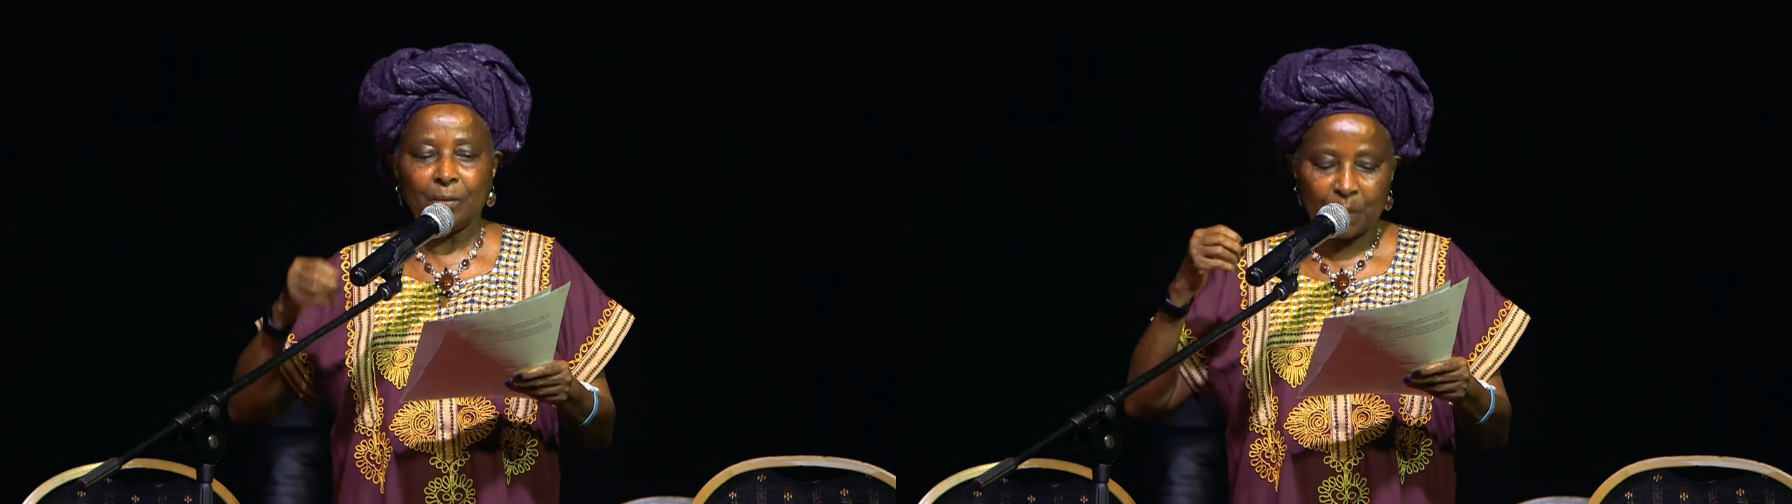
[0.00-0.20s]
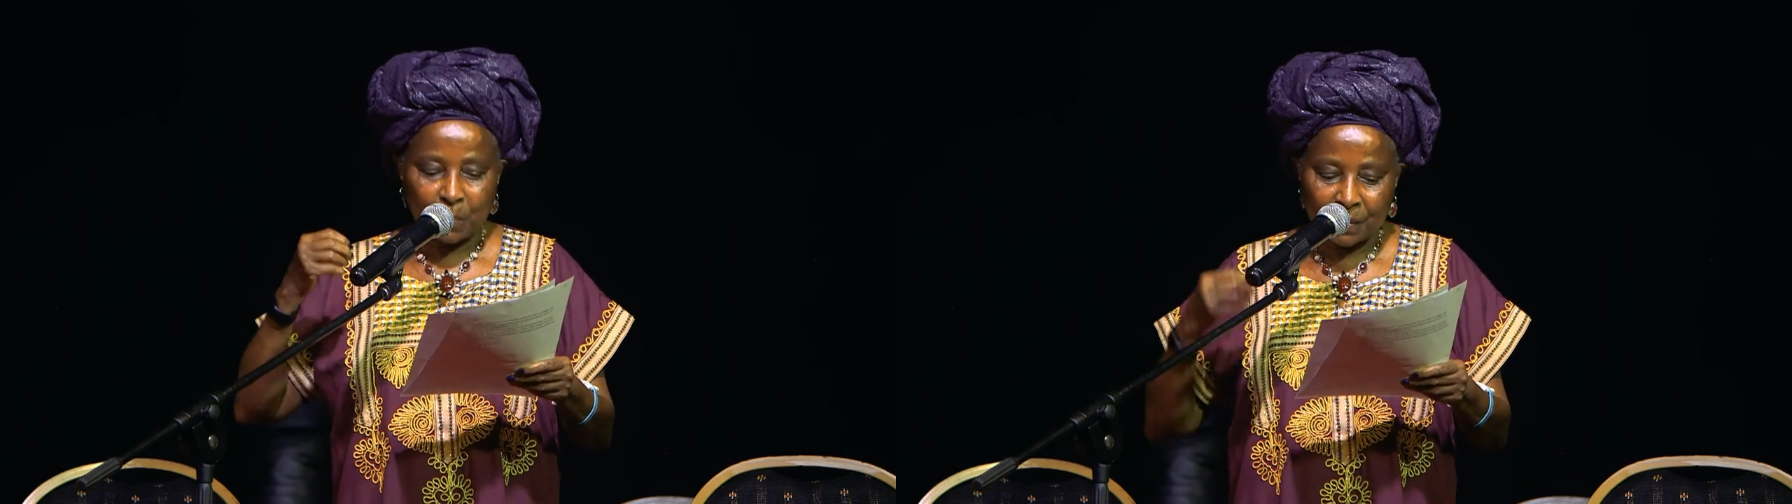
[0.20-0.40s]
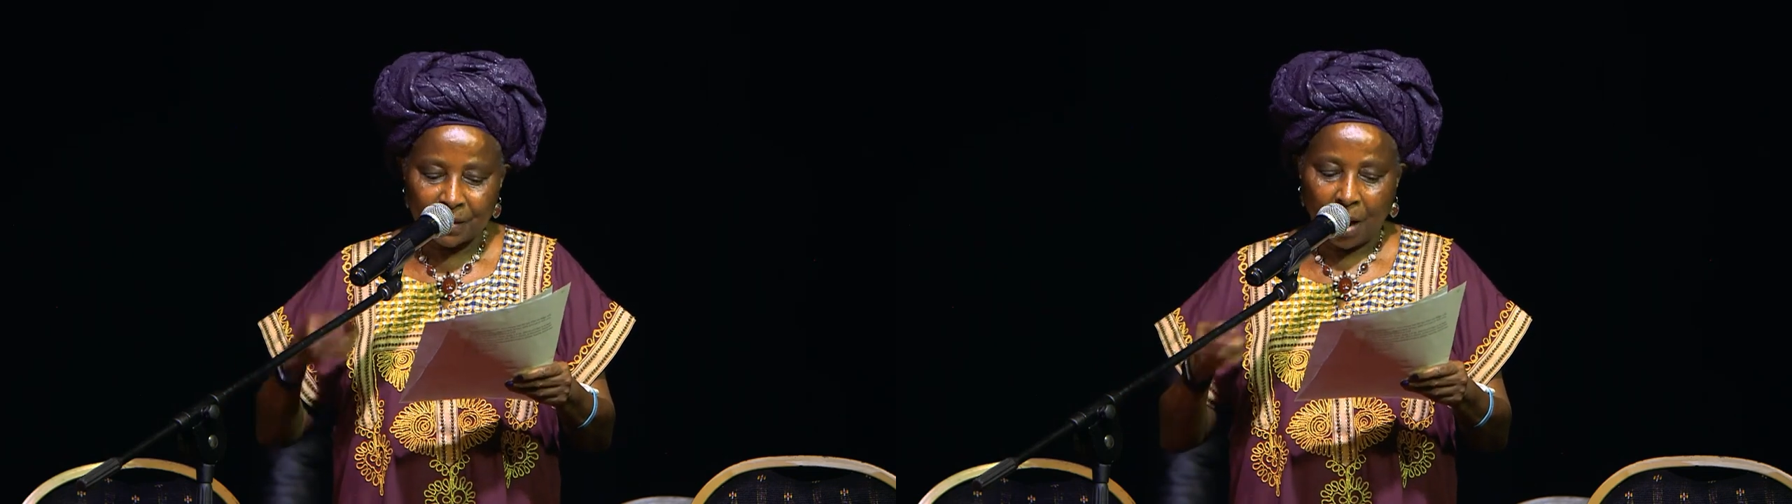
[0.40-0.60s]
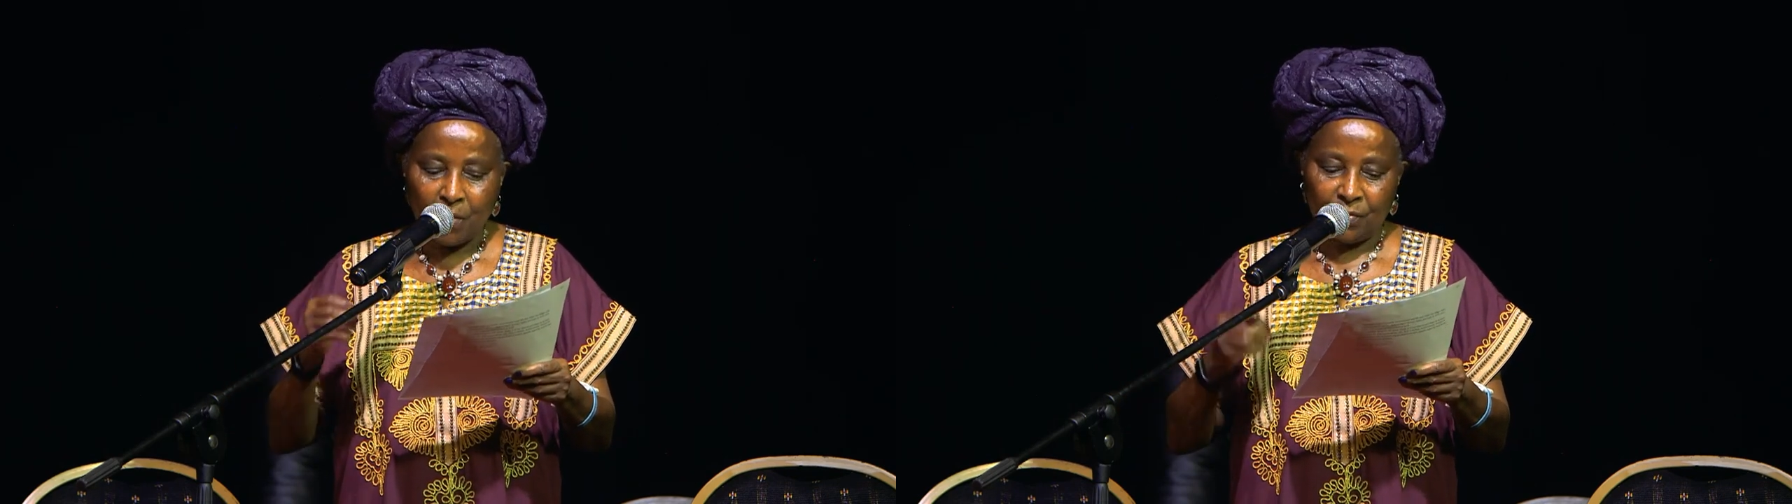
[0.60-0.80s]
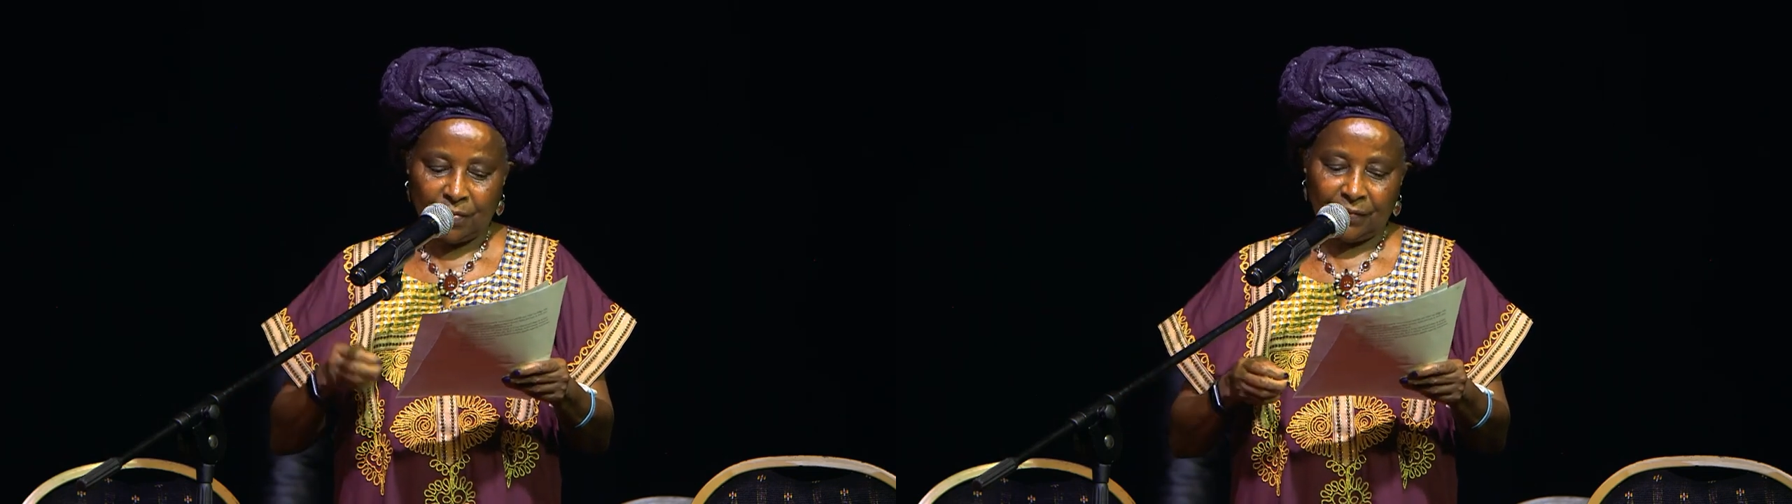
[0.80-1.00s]
and be
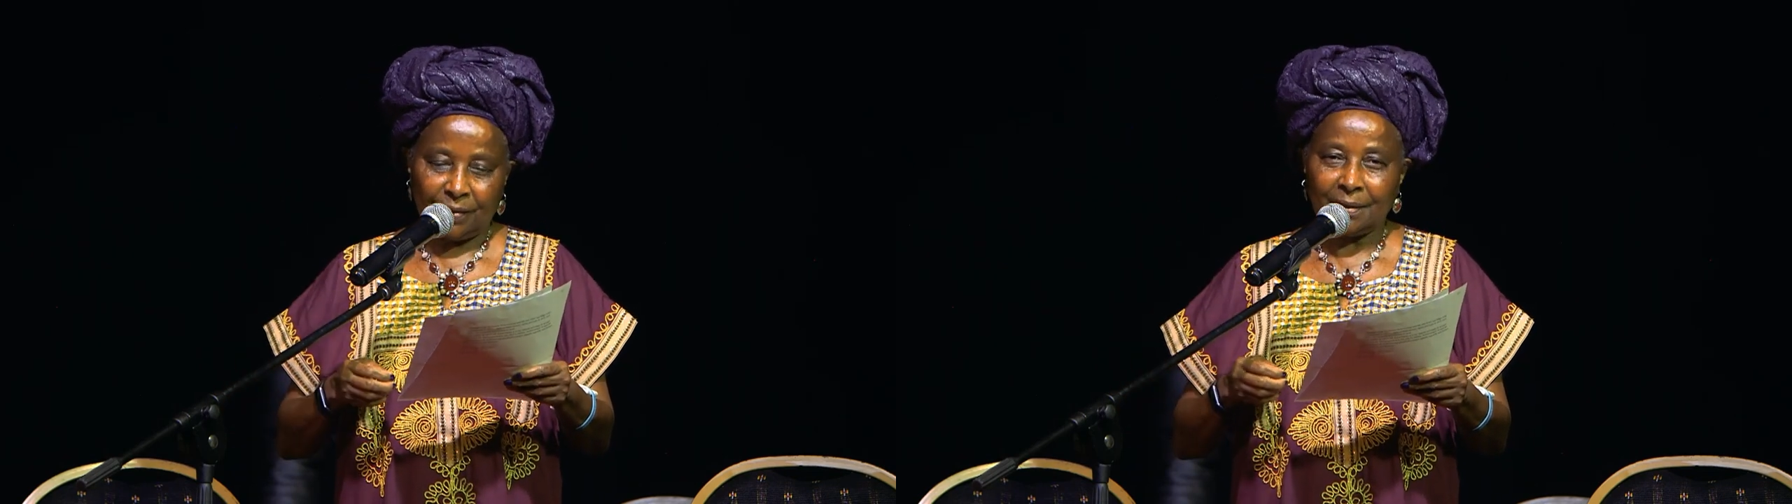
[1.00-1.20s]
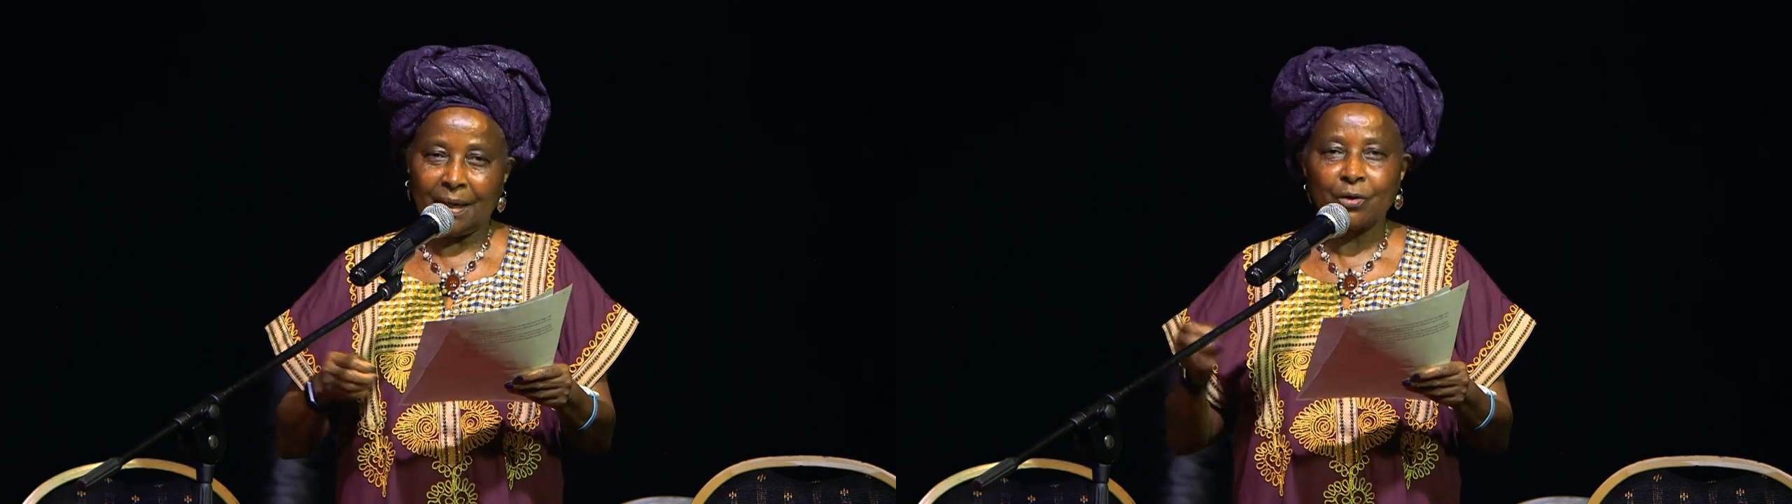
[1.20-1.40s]
proud of it